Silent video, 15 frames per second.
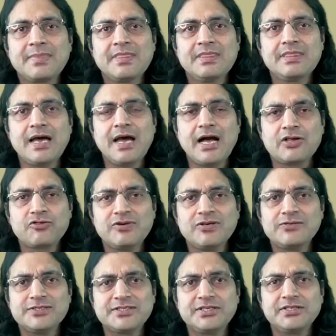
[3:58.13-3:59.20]
The actual
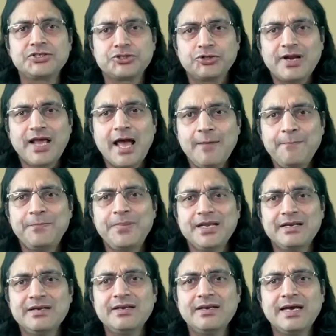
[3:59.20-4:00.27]
question should have
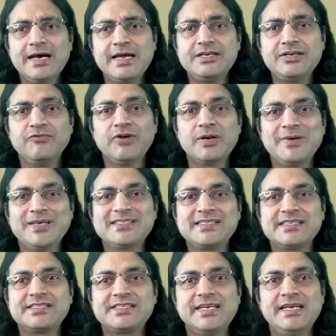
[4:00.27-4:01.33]
been 81 by
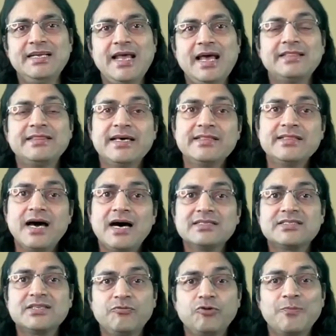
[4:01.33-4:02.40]
16, and then the
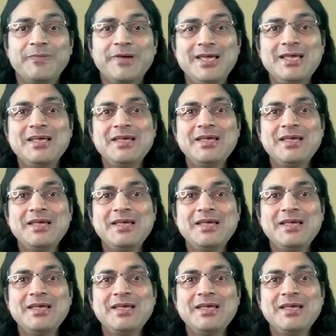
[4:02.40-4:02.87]
answer would be